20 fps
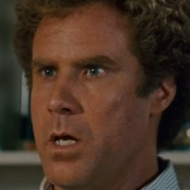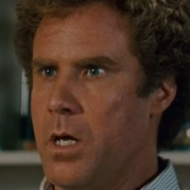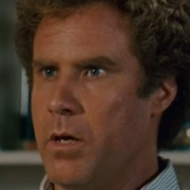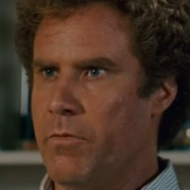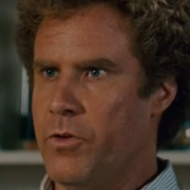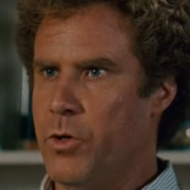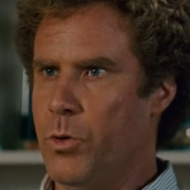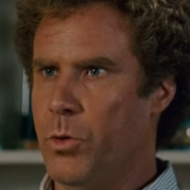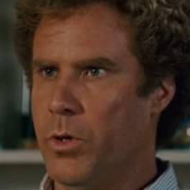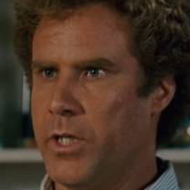
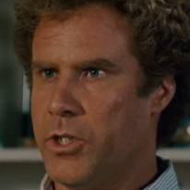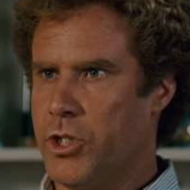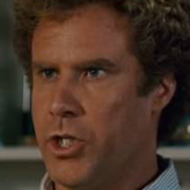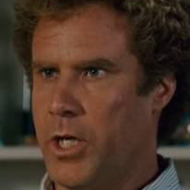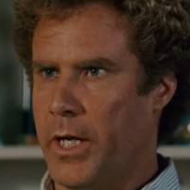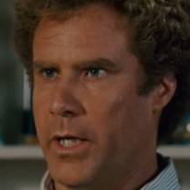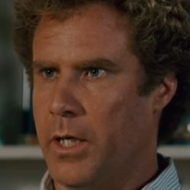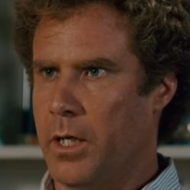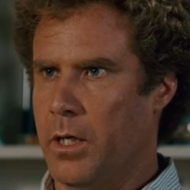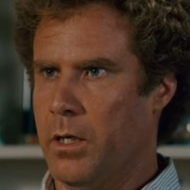If you were a
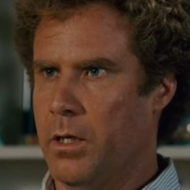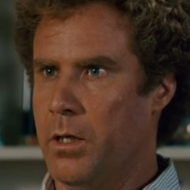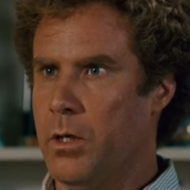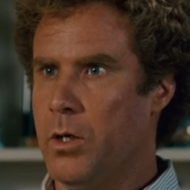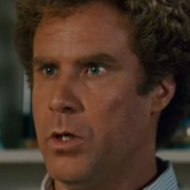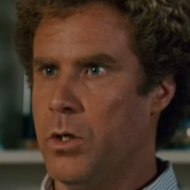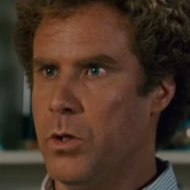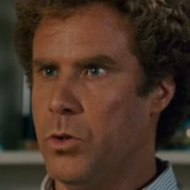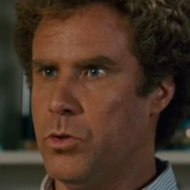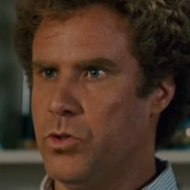chick,
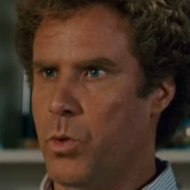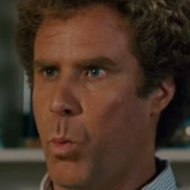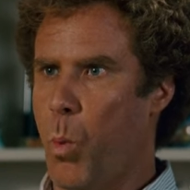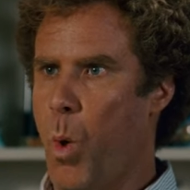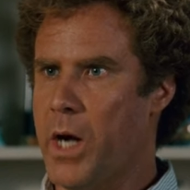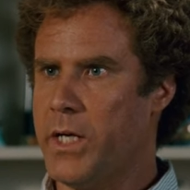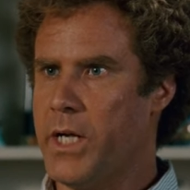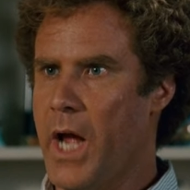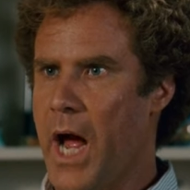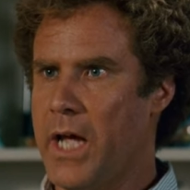who's the
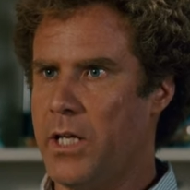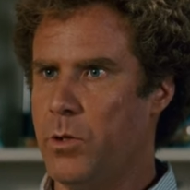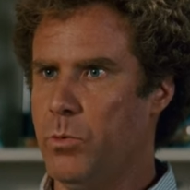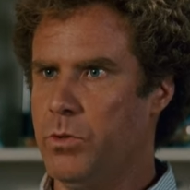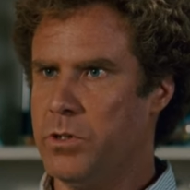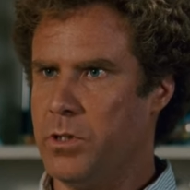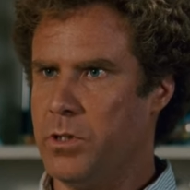one guy you would